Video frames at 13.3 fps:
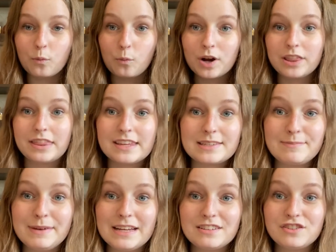what this
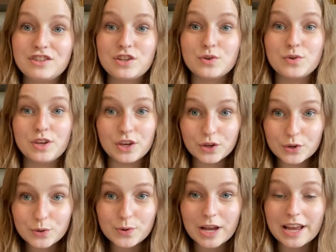means to
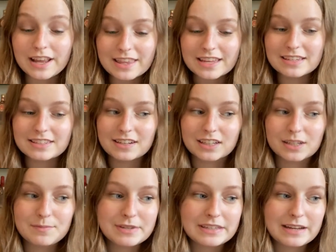you in this
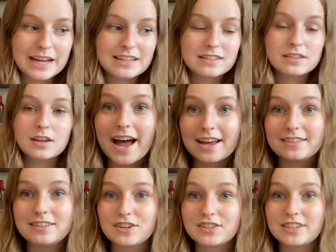circumstance
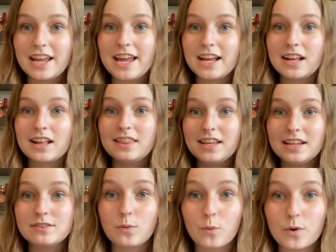as you're saying
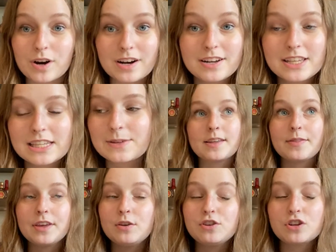these words.
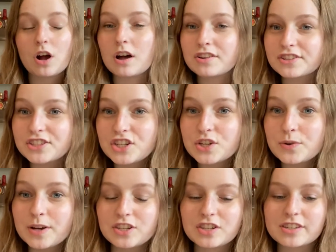Something you should also
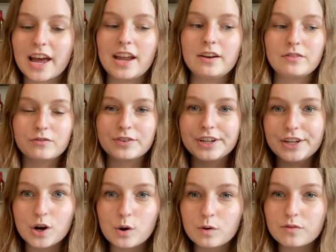do is just kind of
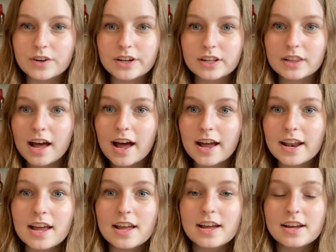read over it a
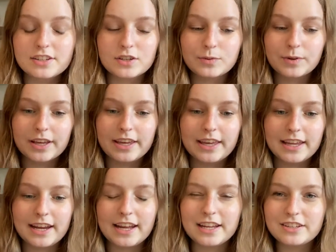lot to really
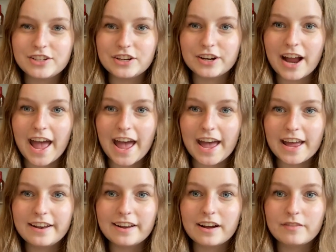get it into your
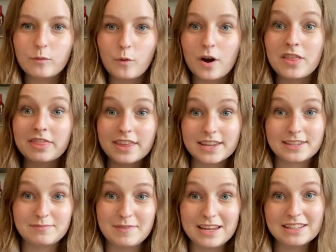head of what
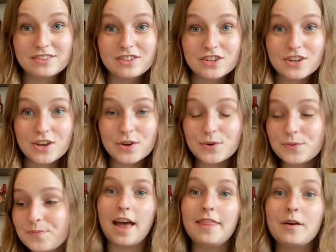this means to
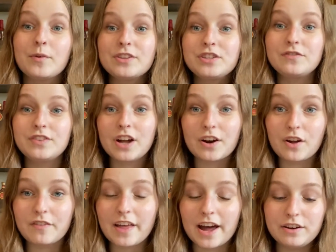you. And then once you've done
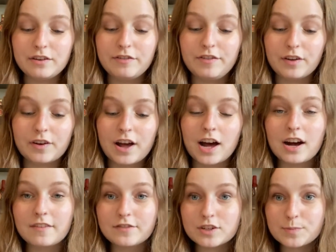all that, you feel
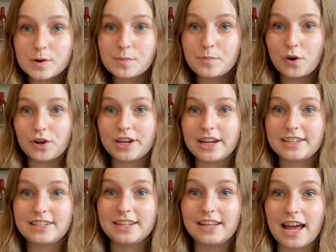comfortable putting
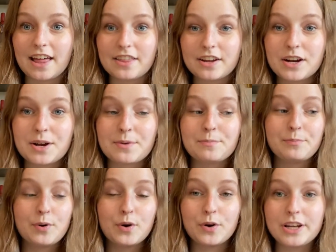it together,
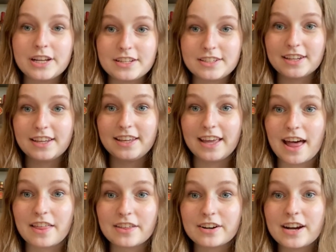put it
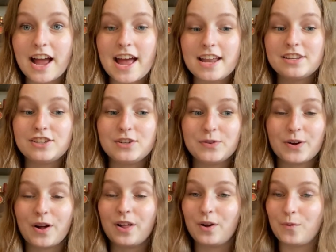together and do
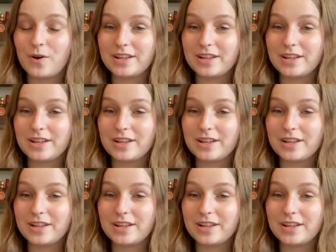it all at